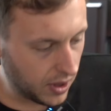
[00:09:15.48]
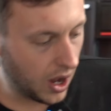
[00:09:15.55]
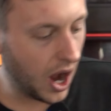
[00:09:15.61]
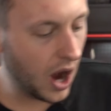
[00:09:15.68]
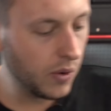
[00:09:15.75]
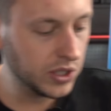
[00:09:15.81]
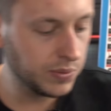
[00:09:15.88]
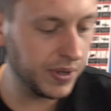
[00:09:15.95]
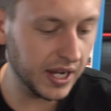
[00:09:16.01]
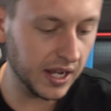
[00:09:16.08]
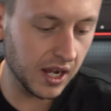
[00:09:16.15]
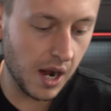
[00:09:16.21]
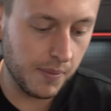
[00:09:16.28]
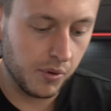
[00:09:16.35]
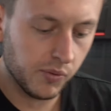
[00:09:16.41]
I always pick
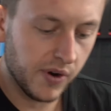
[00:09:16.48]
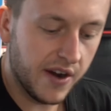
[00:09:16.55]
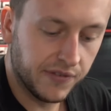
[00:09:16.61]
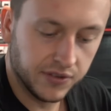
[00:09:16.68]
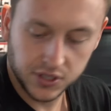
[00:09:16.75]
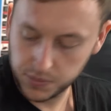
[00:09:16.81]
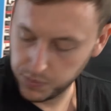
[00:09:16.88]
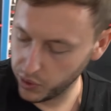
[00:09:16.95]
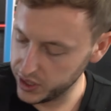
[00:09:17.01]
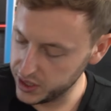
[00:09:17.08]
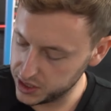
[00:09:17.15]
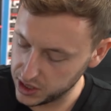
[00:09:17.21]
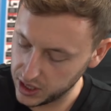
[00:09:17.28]
a couple reference points.